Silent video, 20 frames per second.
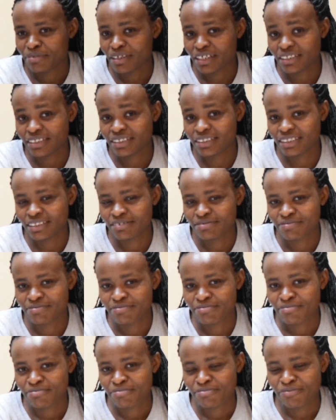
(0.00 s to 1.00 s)
Yes.
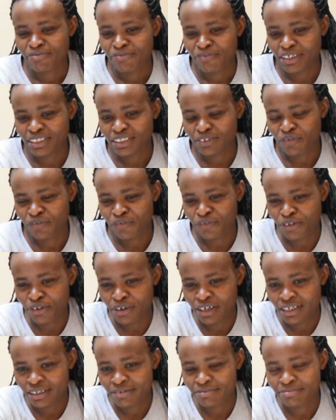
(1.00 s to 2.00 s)
First of
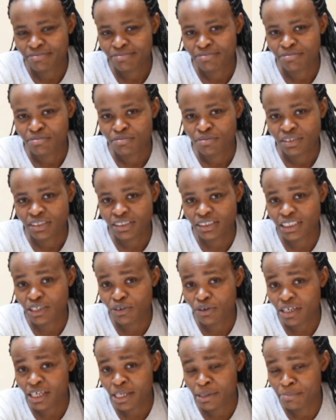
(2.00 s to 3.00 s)
all,
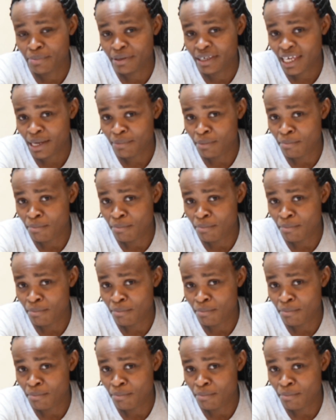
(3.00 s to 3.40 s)
sijawahi aibikia